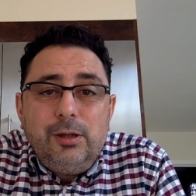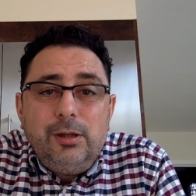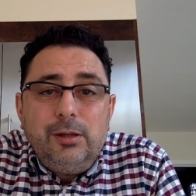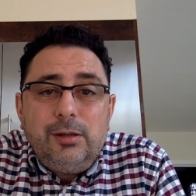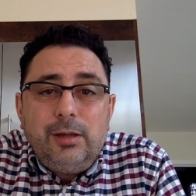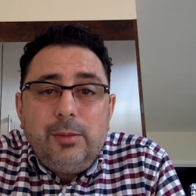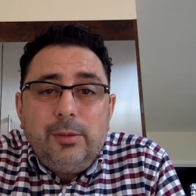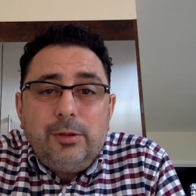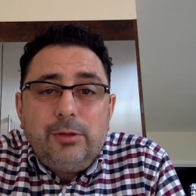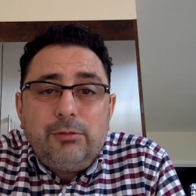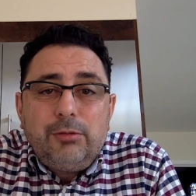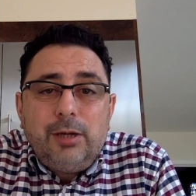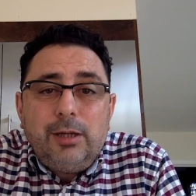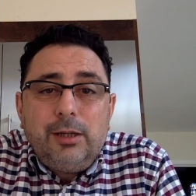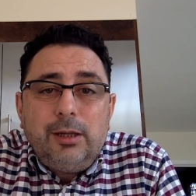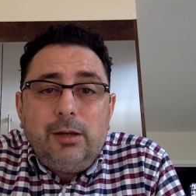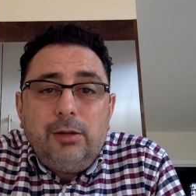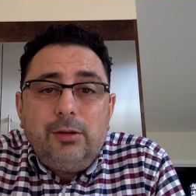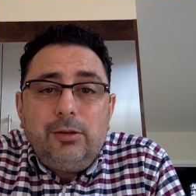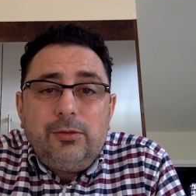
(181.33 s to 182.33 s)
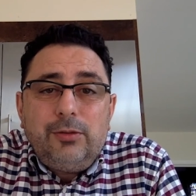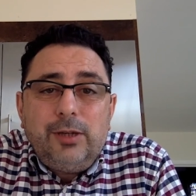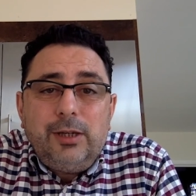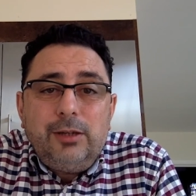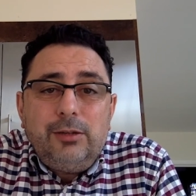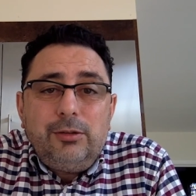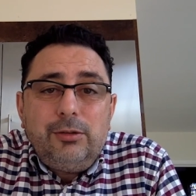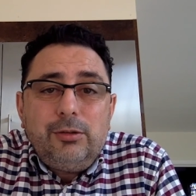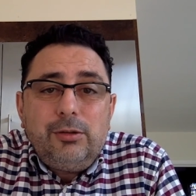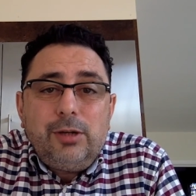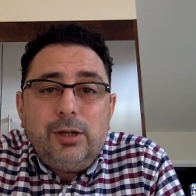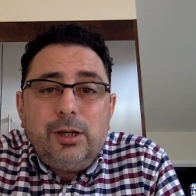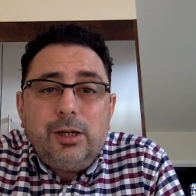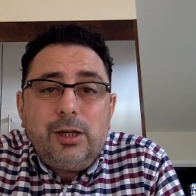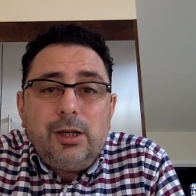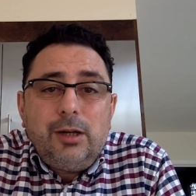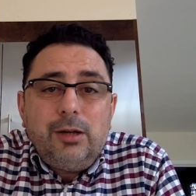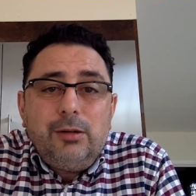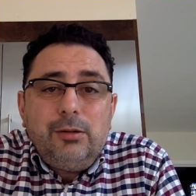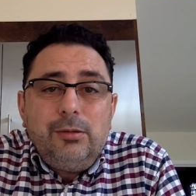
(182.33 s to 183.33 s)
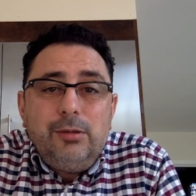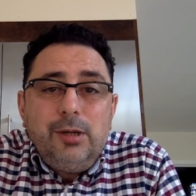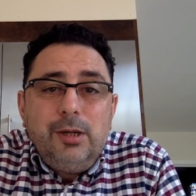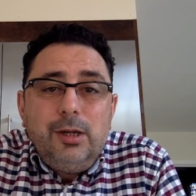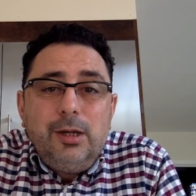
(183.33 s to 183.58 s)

demonstrate those things, you're going to go.